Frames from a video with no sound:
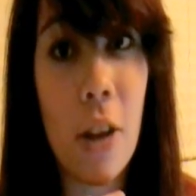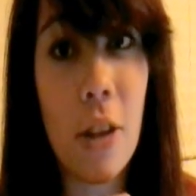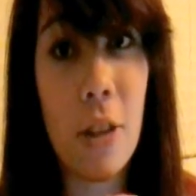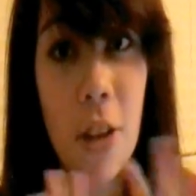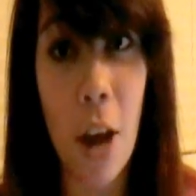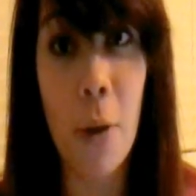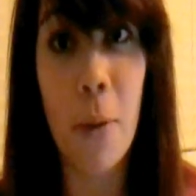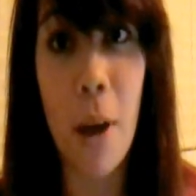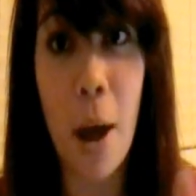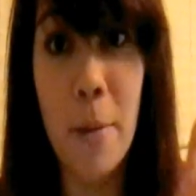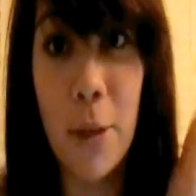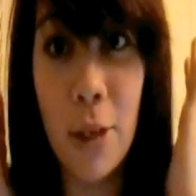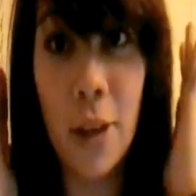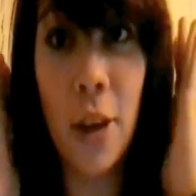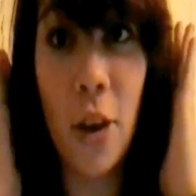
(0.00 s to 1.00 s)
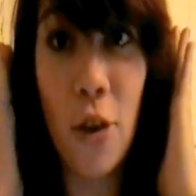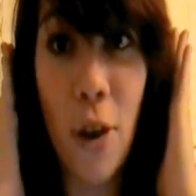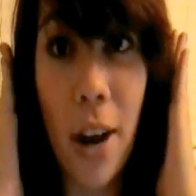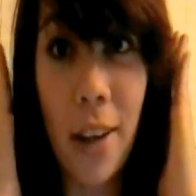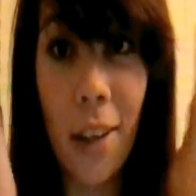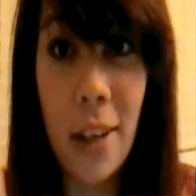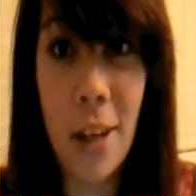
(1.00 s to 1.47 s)
so I'm just going to
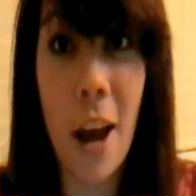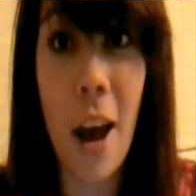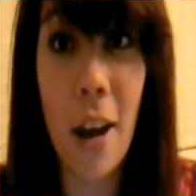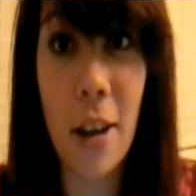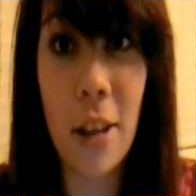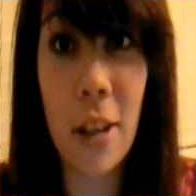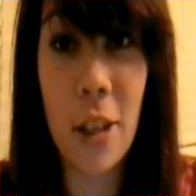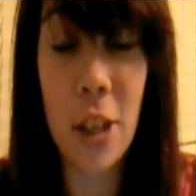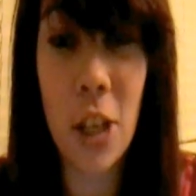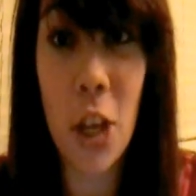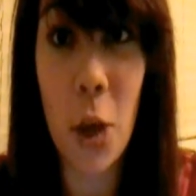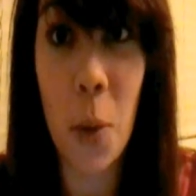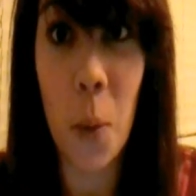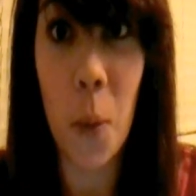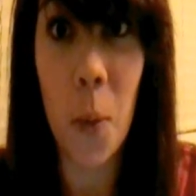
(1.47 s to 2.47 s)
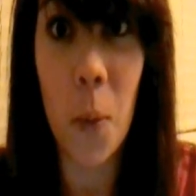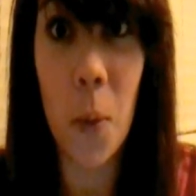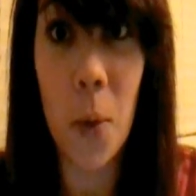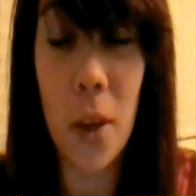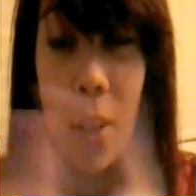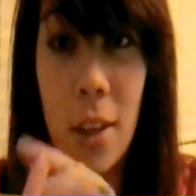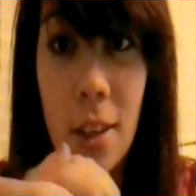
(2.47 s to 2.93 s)
directly talk to you
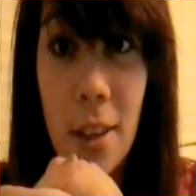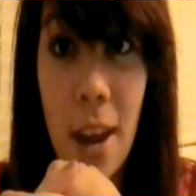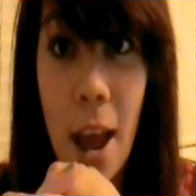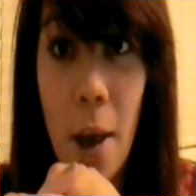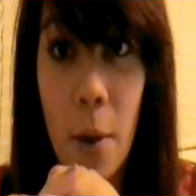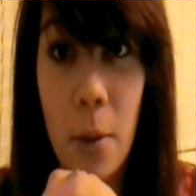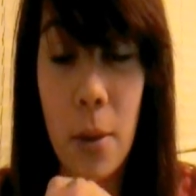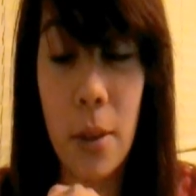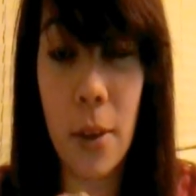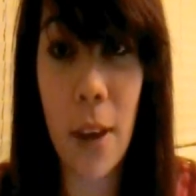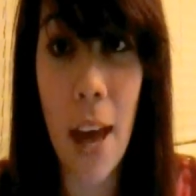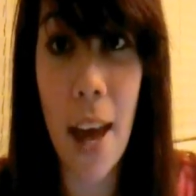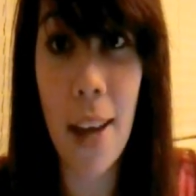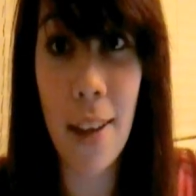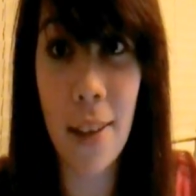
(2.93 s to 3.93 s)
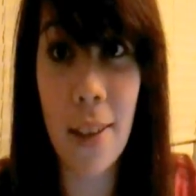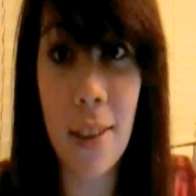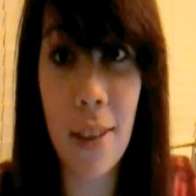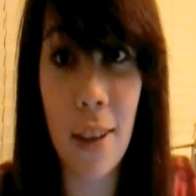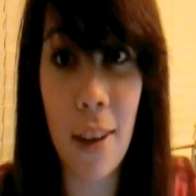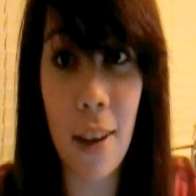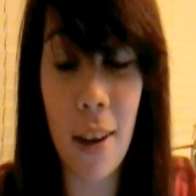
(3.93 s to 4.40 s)
now, okay?
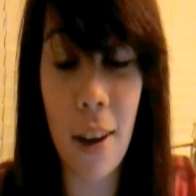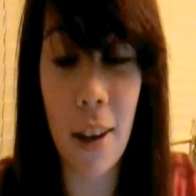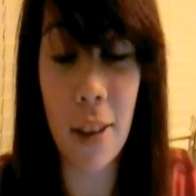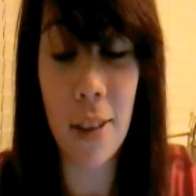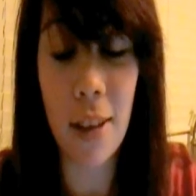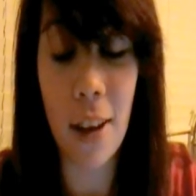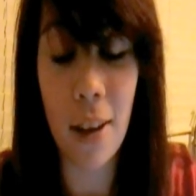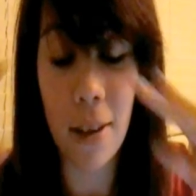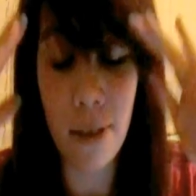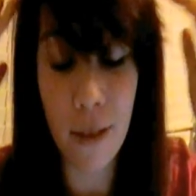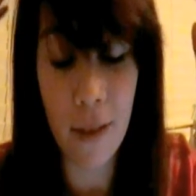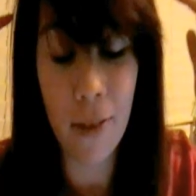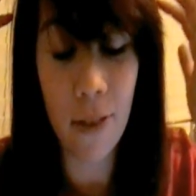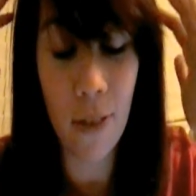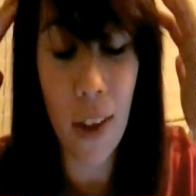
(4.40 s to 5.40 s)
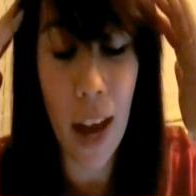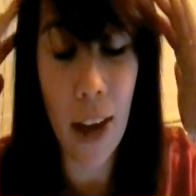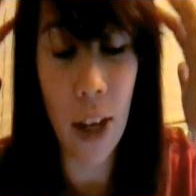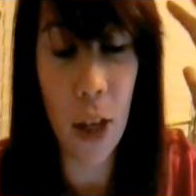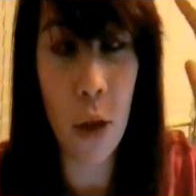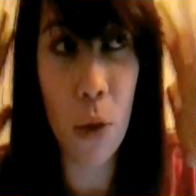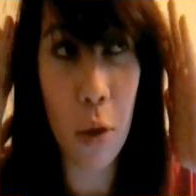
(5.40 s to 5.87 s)
I'll, I'll
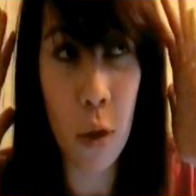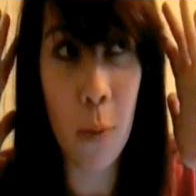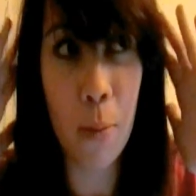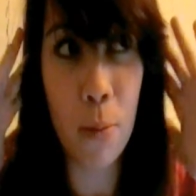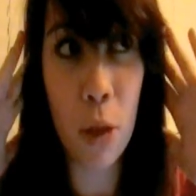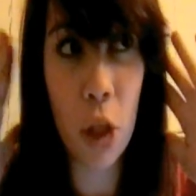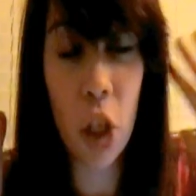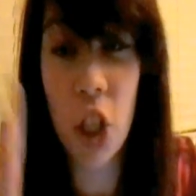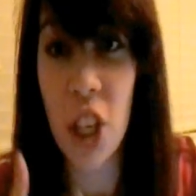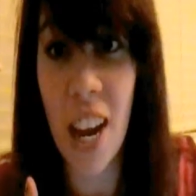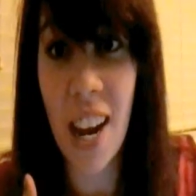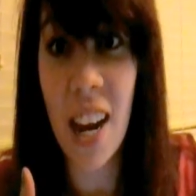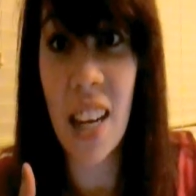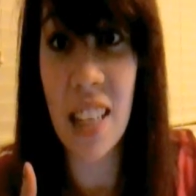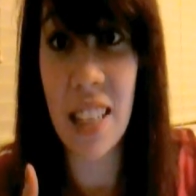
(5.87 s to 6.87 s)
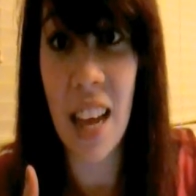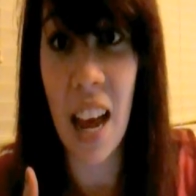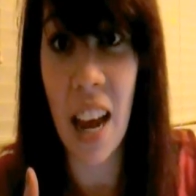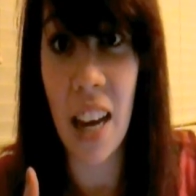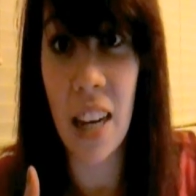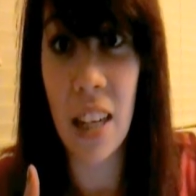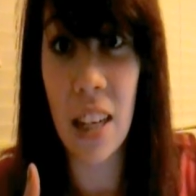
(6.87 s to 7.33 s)
that YouTube shit
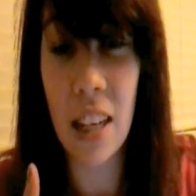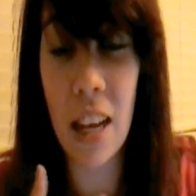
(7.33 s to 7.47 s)
aside.